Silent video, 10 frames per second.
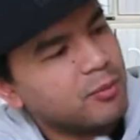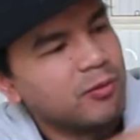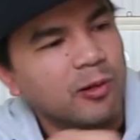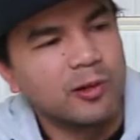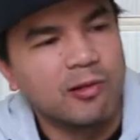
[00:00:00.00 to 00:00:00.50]

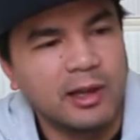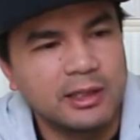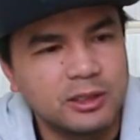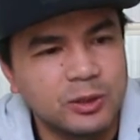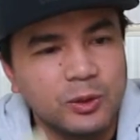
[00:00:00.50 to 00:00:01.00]
Prawn
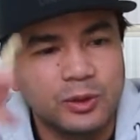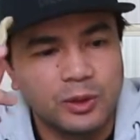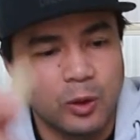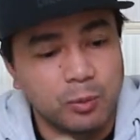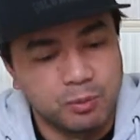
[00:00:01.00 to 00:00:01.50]
crackers too.
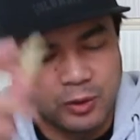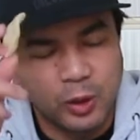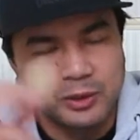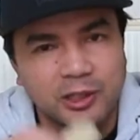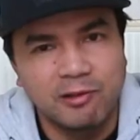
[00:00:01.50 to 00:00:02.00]
Oh,
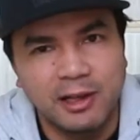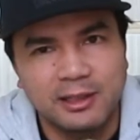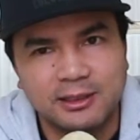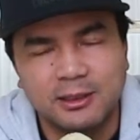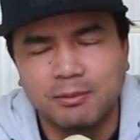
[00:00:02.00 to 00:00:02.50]
lobster
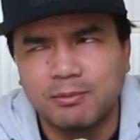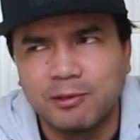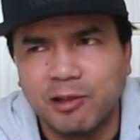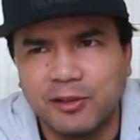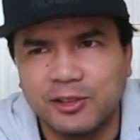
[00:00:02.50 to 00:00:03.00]
crackers,
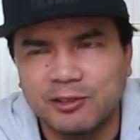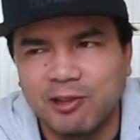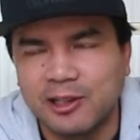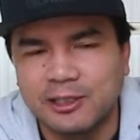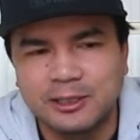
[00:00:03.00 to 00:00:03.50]
crayfish
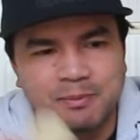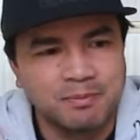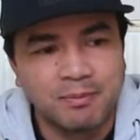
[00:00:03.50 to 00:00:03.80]
crackers.